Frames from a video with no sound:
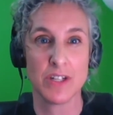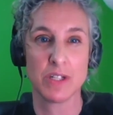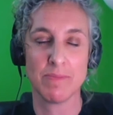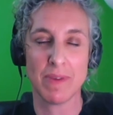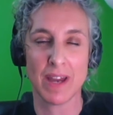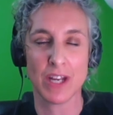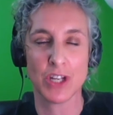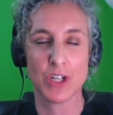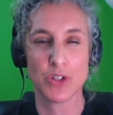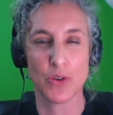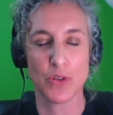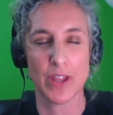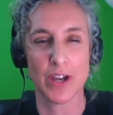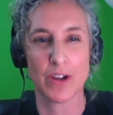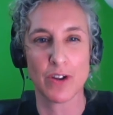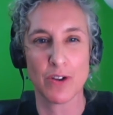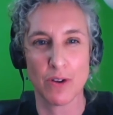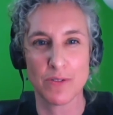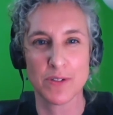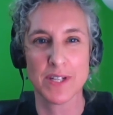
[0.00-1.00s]
to make sure
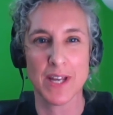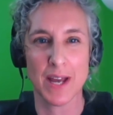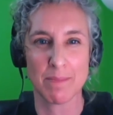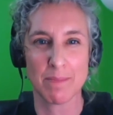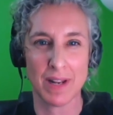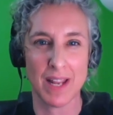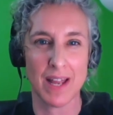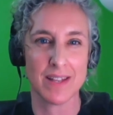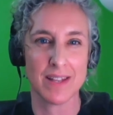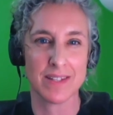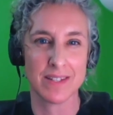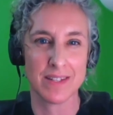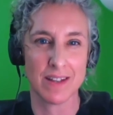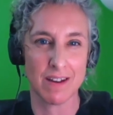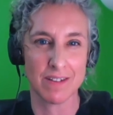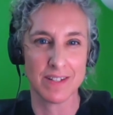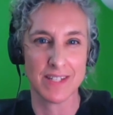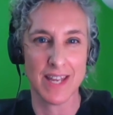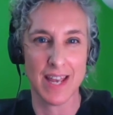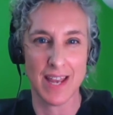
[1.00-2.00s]
that contact plans
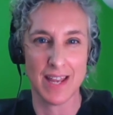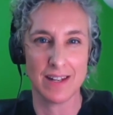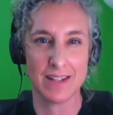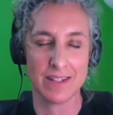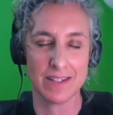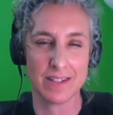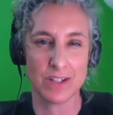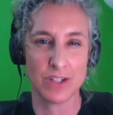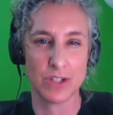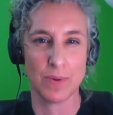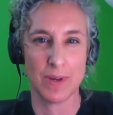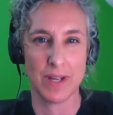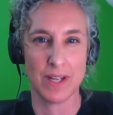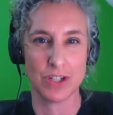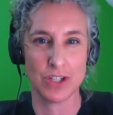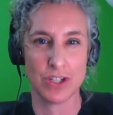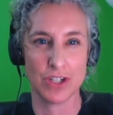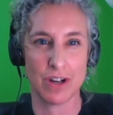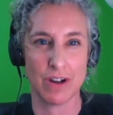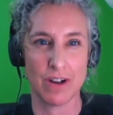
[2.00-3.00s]
are tailored to
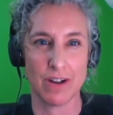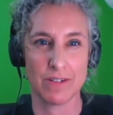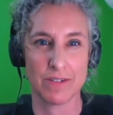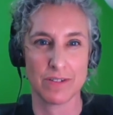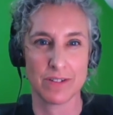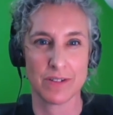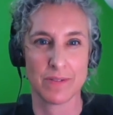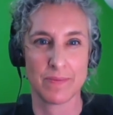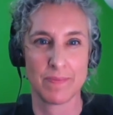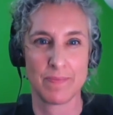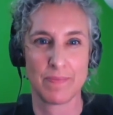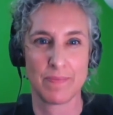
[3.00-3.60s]
each child.